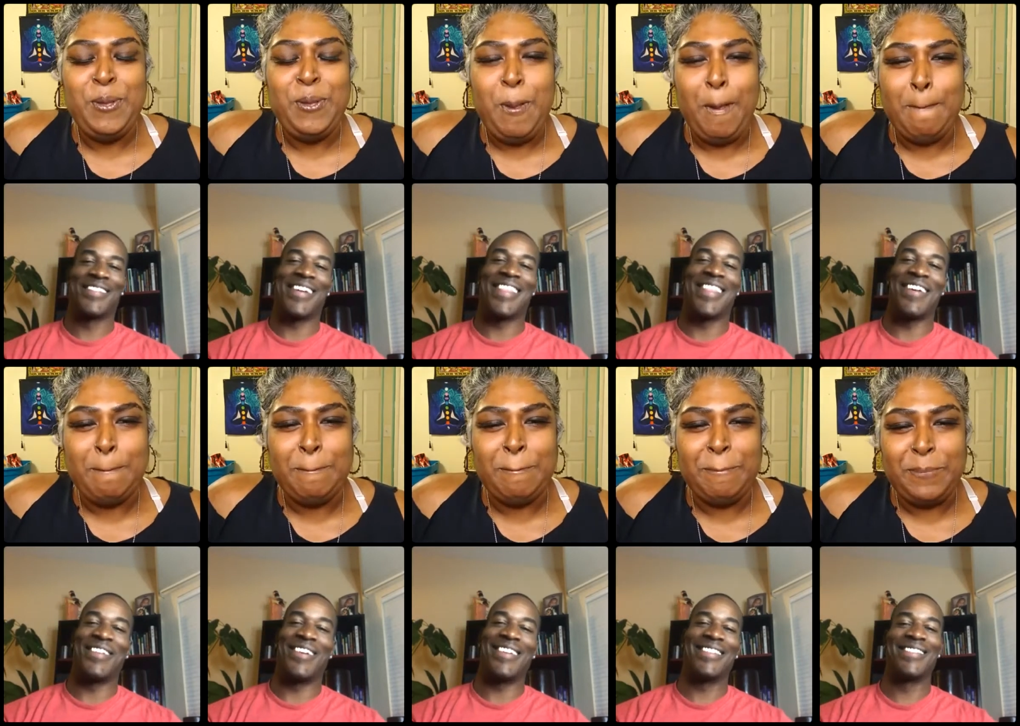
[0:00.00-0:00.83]
Speaker 1: I love
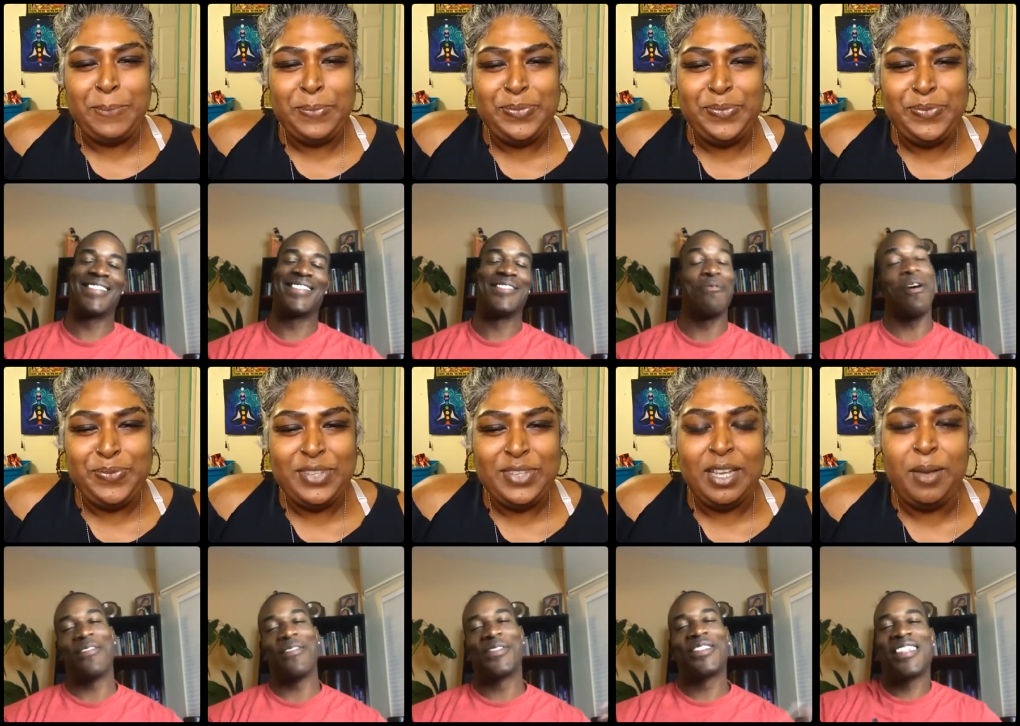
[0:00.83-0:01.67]
it. Well,
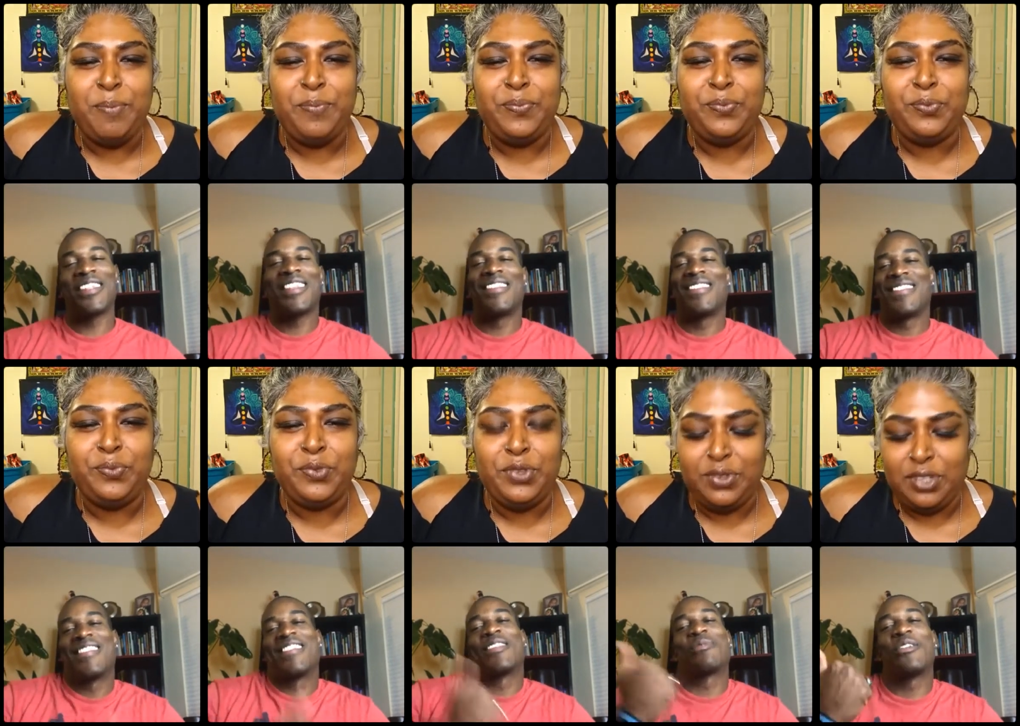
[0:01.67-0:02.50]
see,
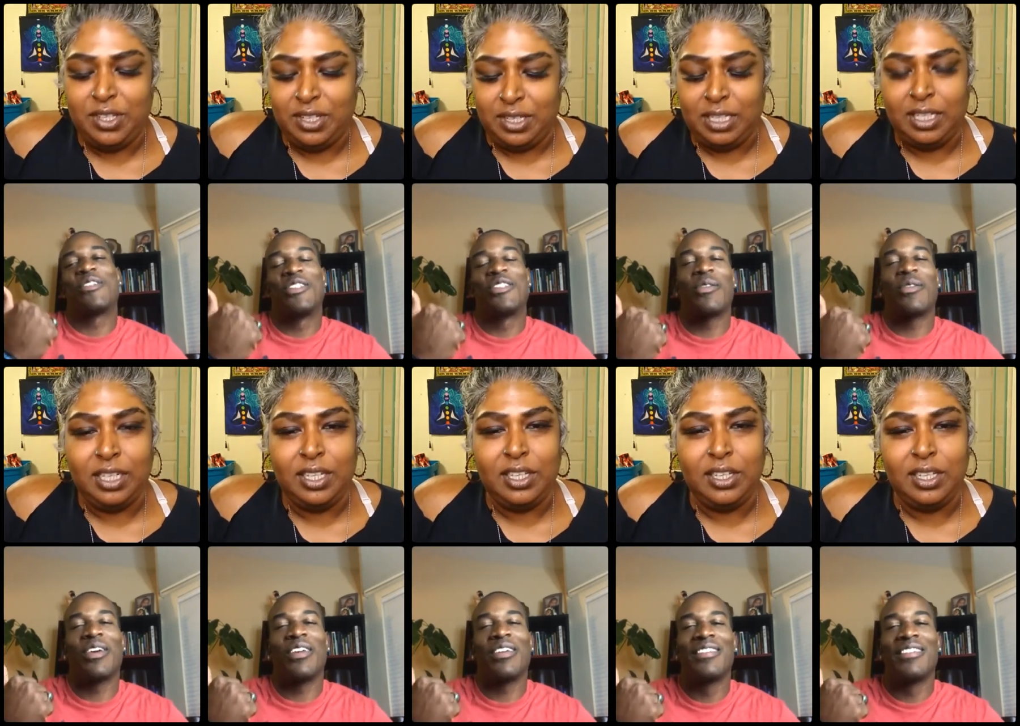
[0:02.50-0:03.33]
that's why she's so
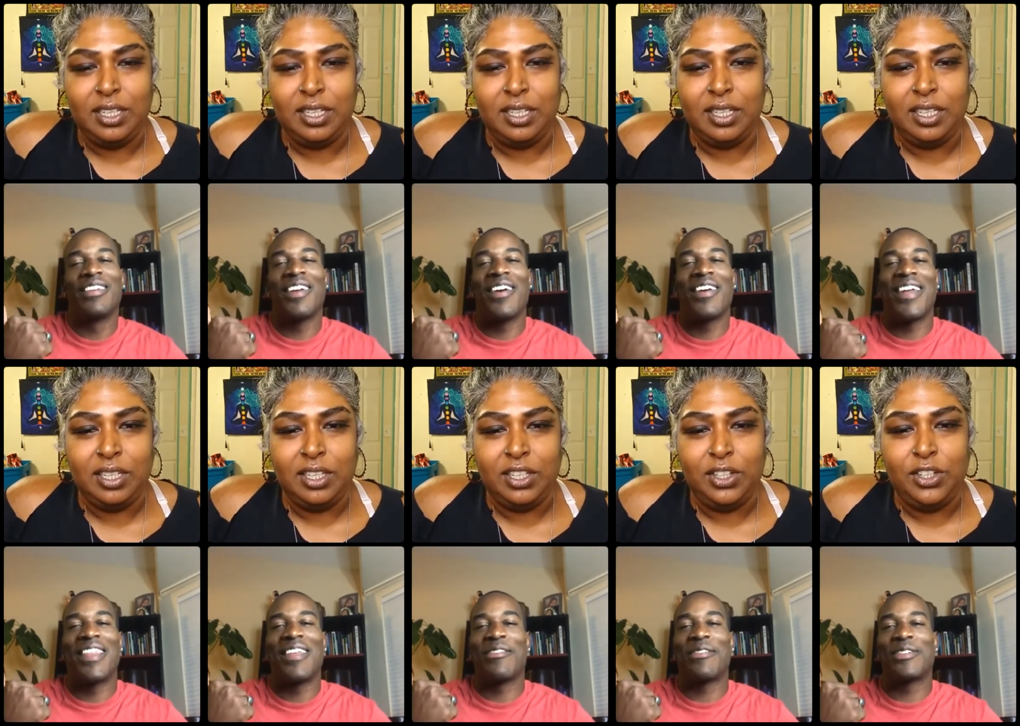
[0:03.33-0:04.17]
good. You know, I
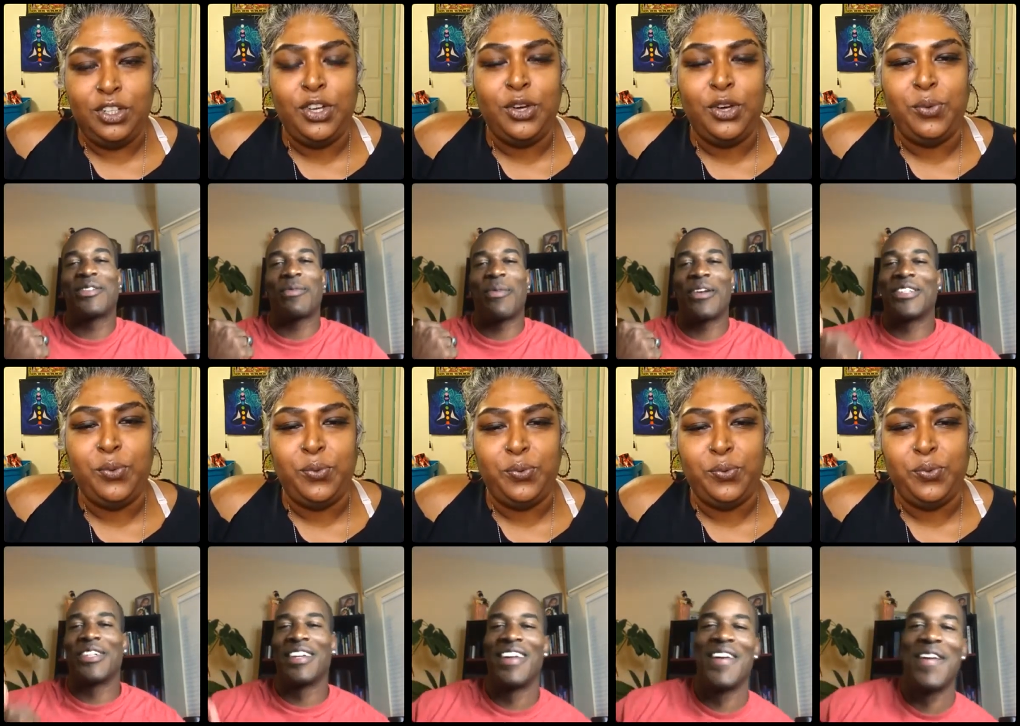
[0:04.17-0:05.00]
love
Speaker 2: her you so know,
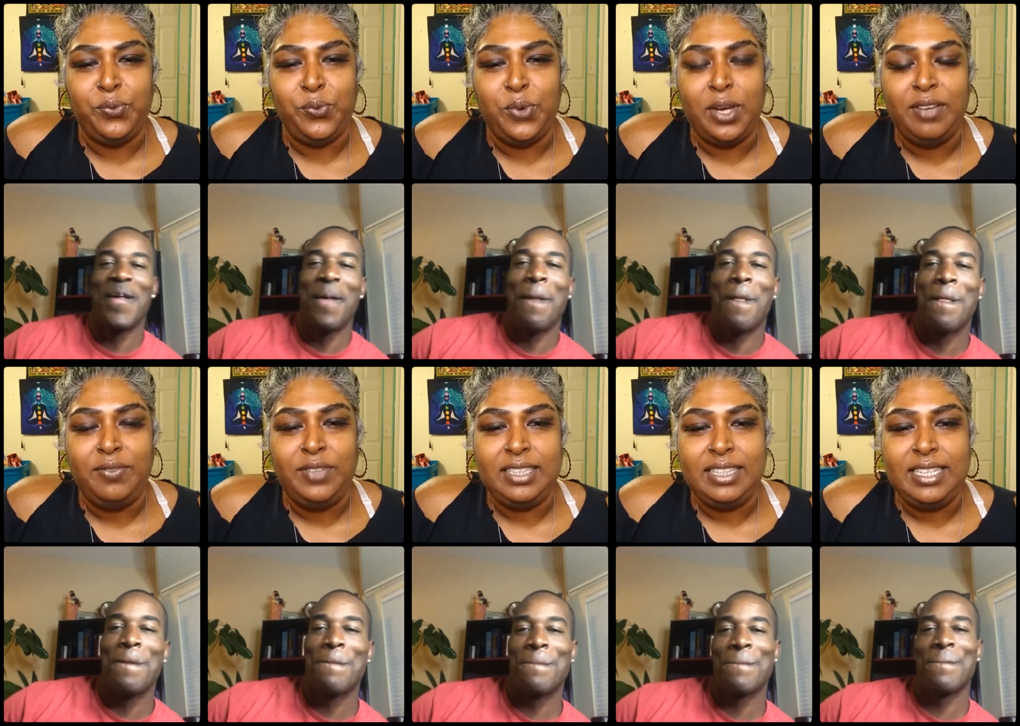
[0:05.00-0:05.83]
One of
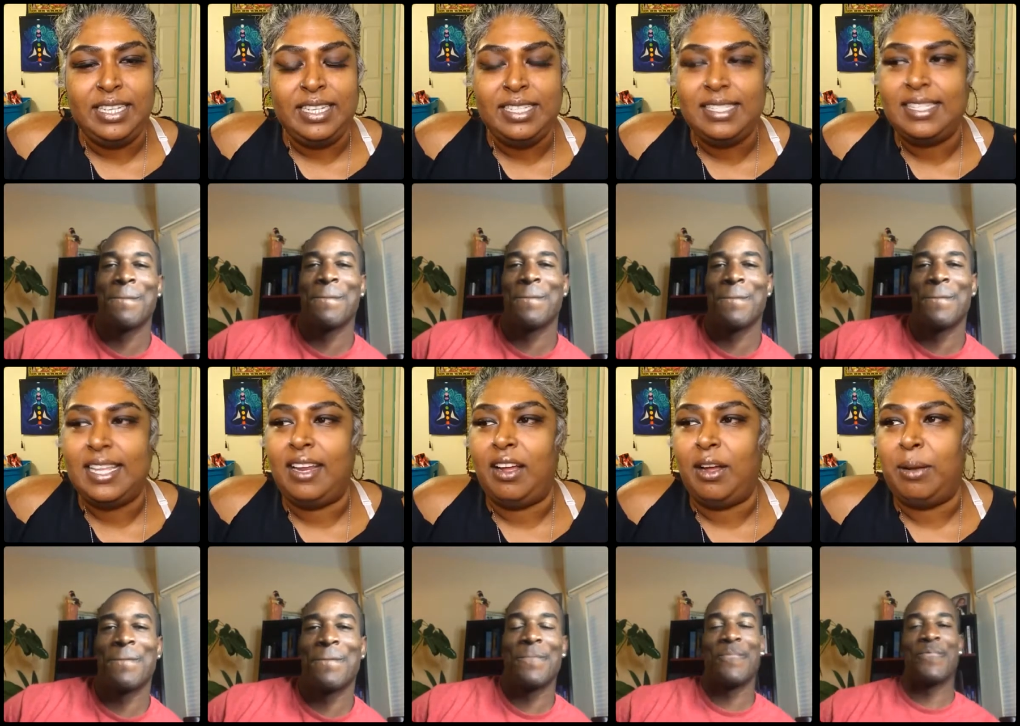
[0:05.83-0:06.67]
the things
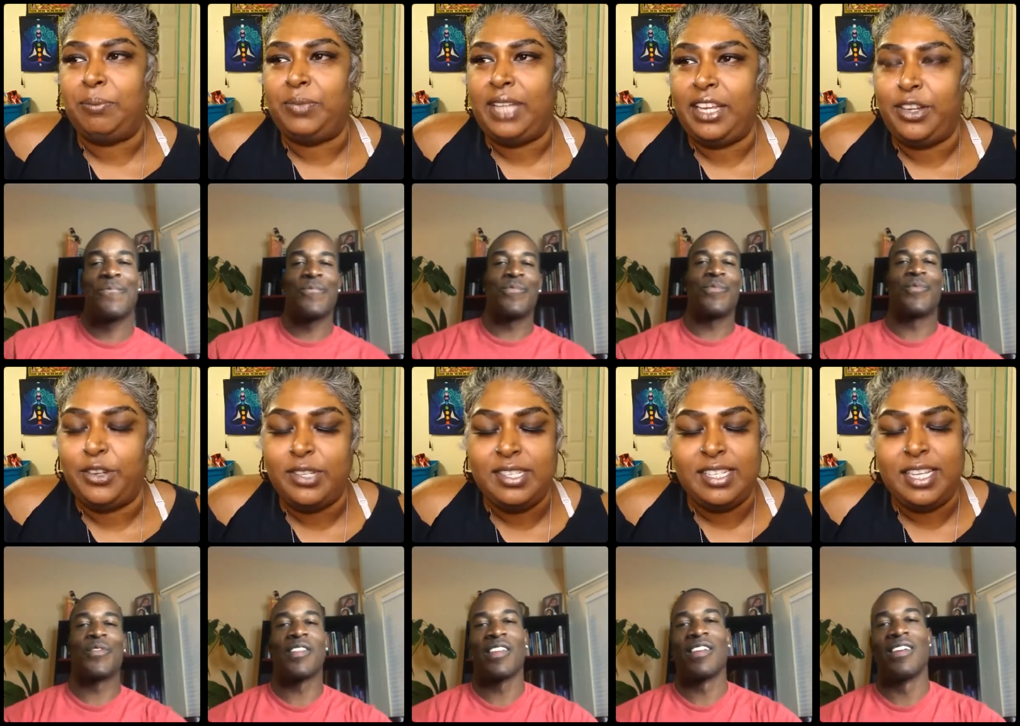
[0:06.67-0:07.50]
that um that you're
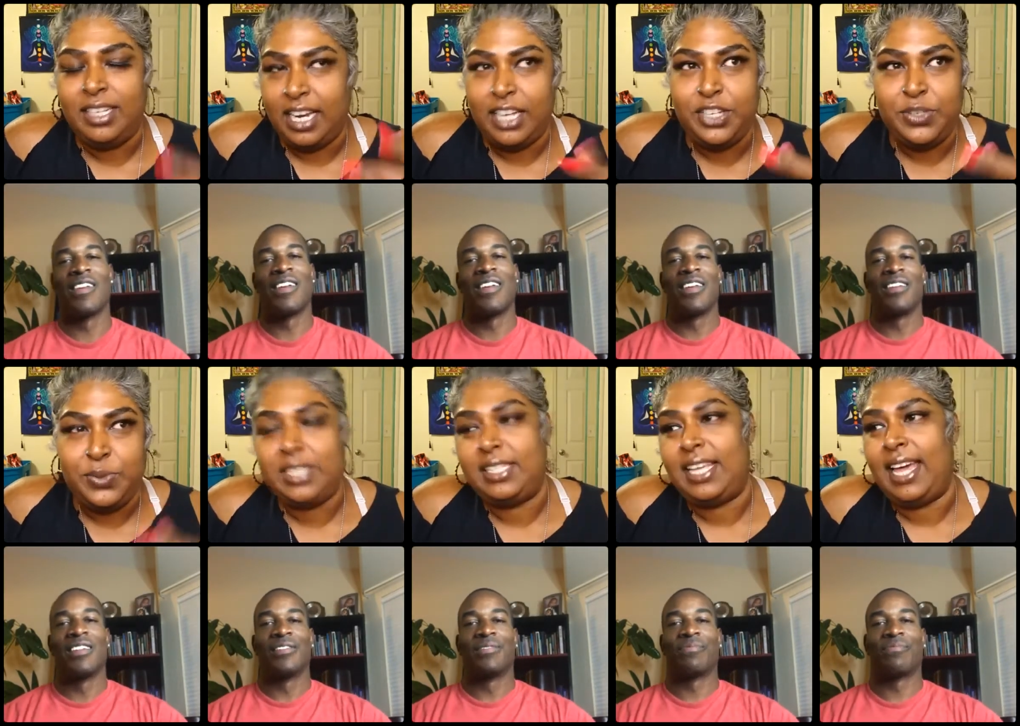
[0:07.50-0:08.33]
saying that I just
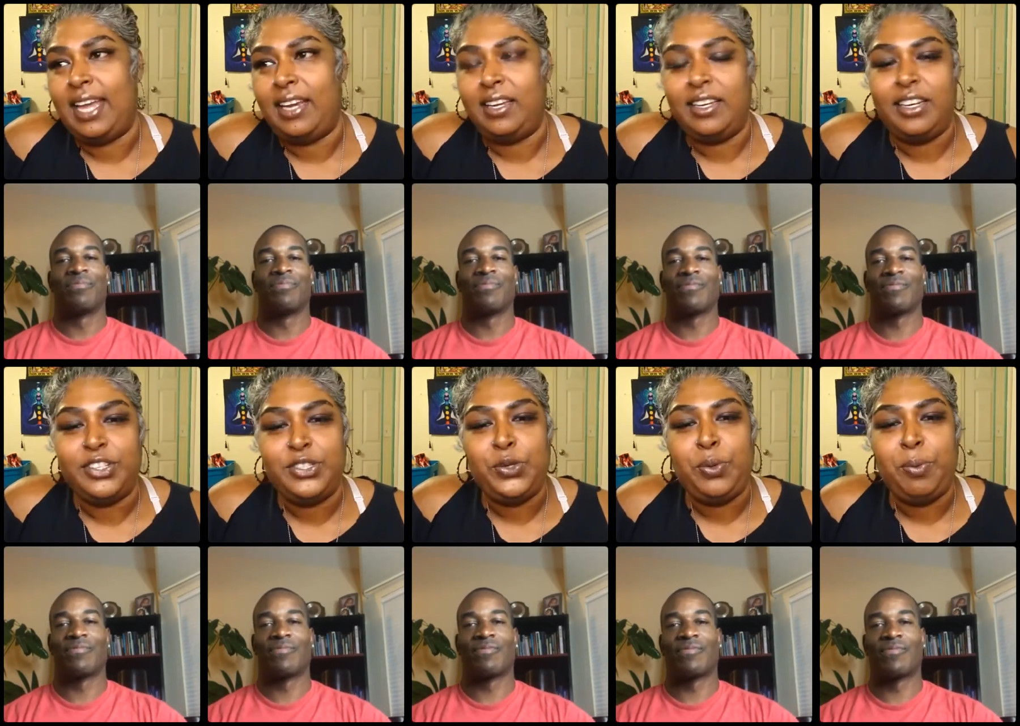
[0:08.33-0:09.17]
wanted to add in there
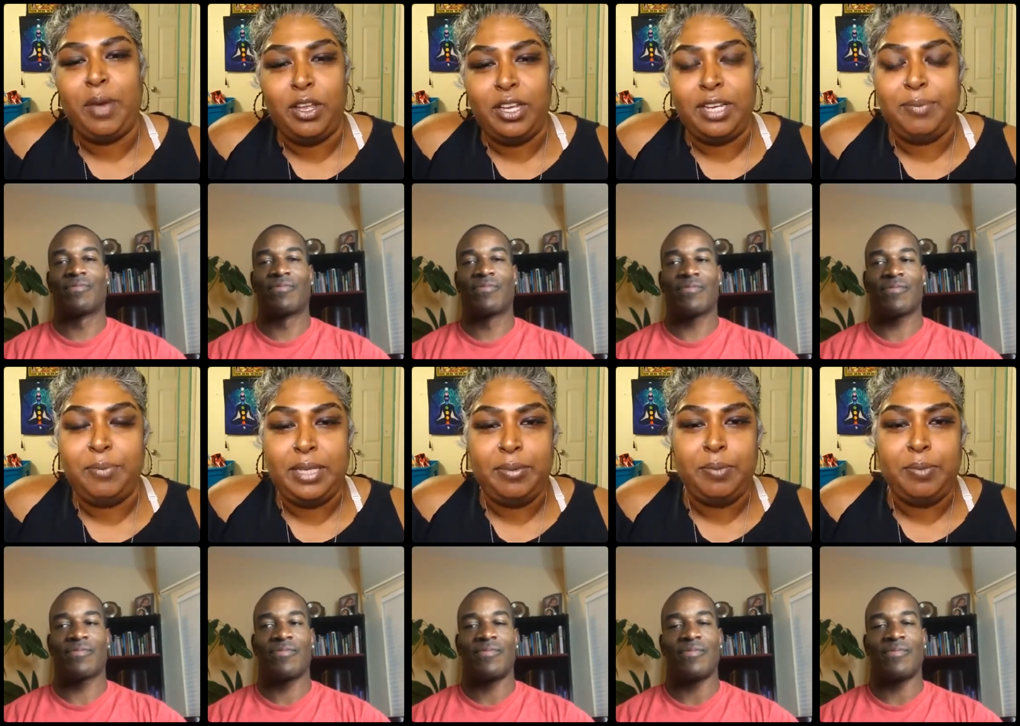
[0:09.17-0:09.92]
too about it be